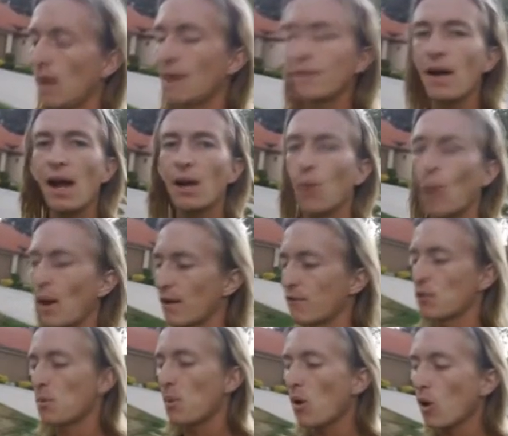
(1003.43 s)
I caught quite a
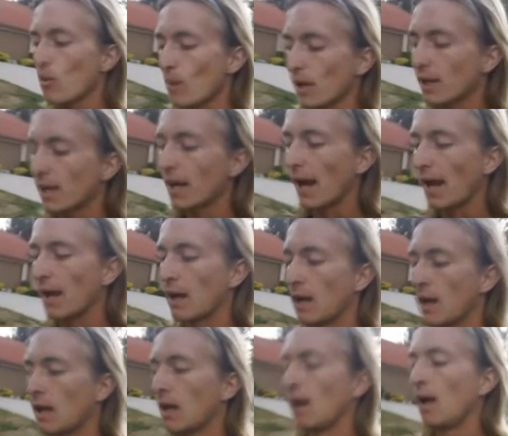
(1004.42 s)
few Pokemon today.
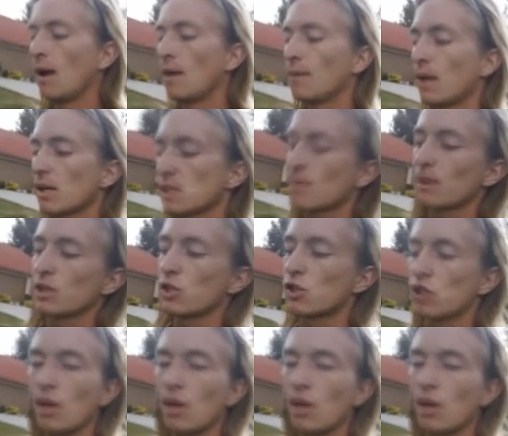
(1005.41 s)
Not as much as